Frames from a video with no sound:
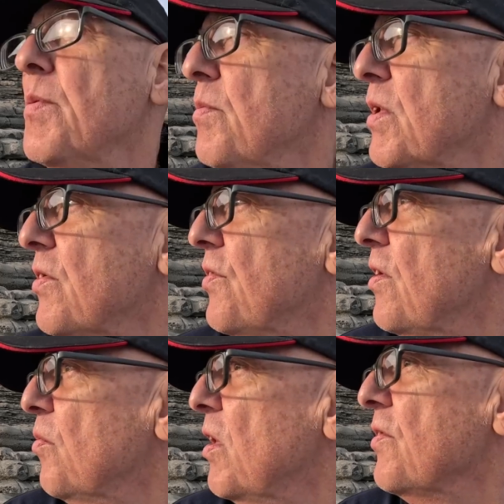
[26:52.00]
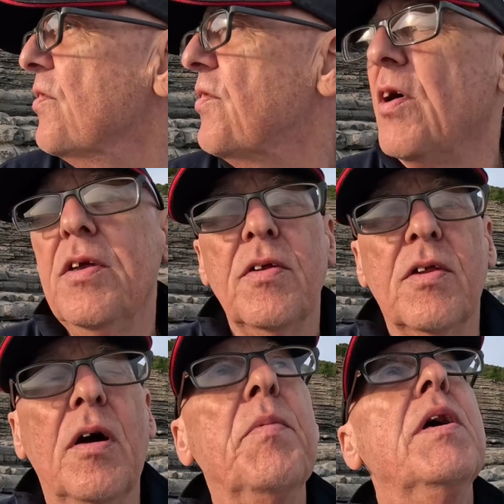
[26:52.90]
because otherwise the tide will
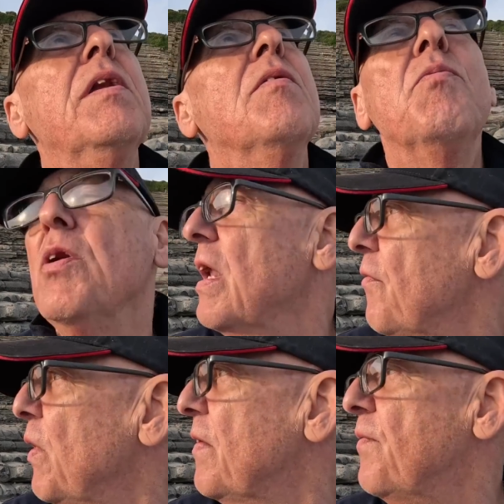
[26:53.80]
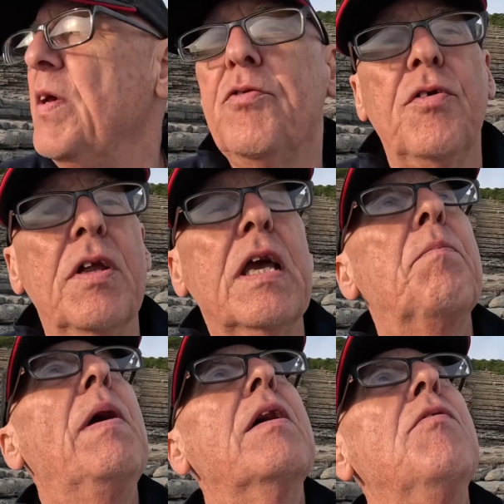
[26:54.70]
come in and we'll have wet feet trying to get
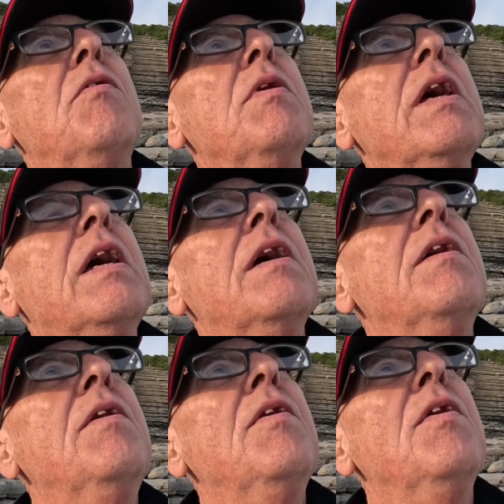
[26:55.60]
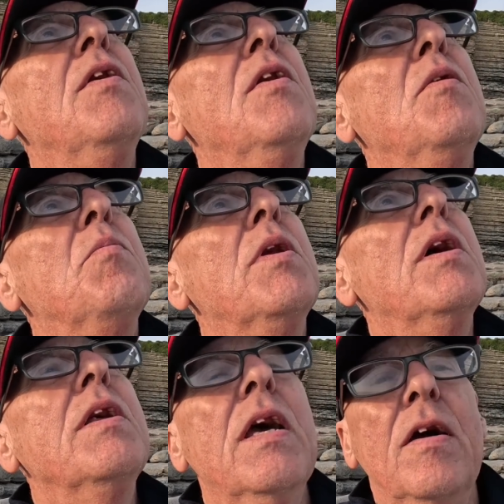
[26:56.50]
back round there.
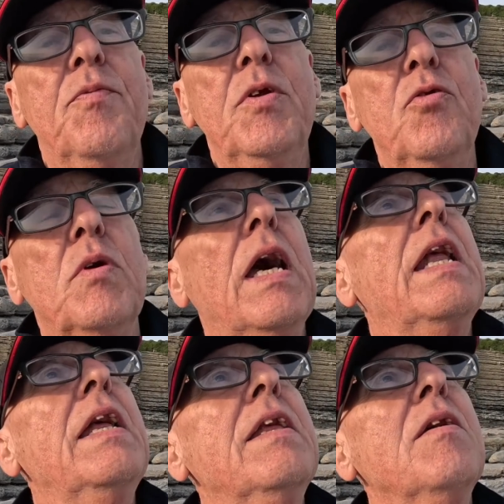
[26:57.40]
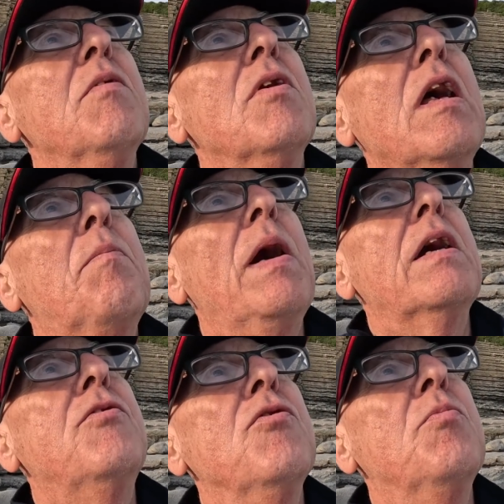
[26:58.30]
But yeah, if we do get anything we'll get
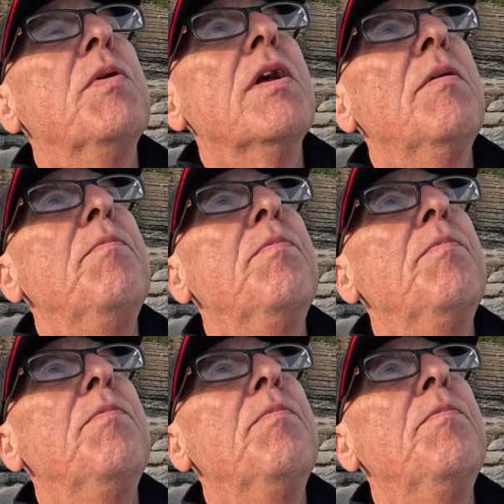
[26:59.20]
back to you. But I